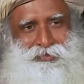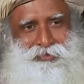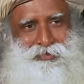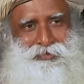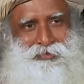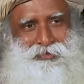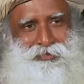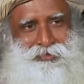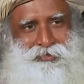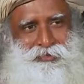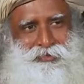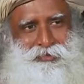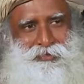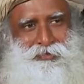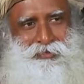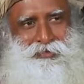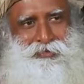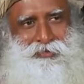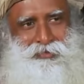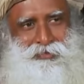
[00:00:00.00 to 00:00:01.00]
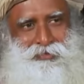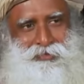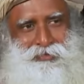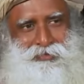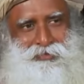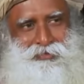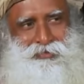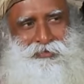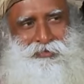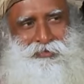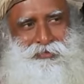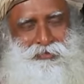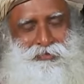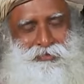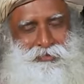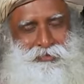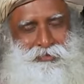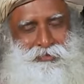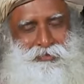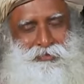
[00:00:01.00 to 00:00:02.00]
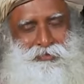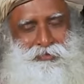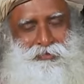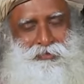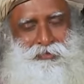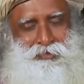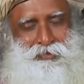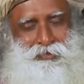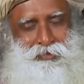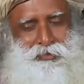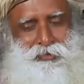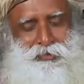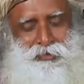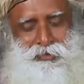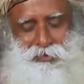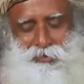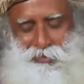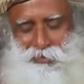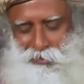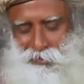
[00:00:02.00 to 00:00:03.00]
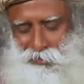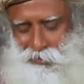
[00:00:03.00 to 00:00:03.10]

No one is speaking in this clip.